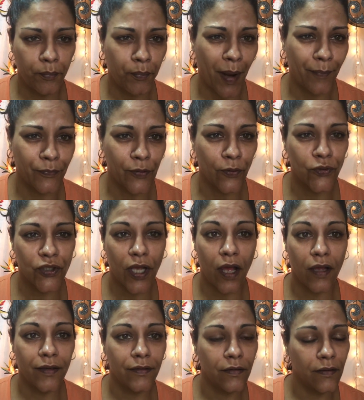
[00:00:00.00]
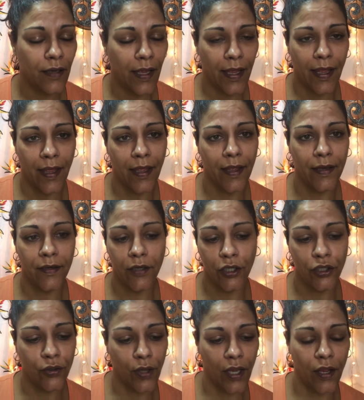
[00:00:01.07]
Pop those on and
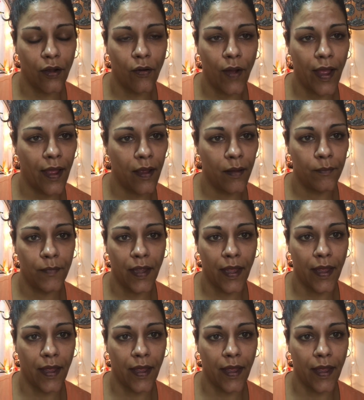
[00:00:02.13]
you can go ham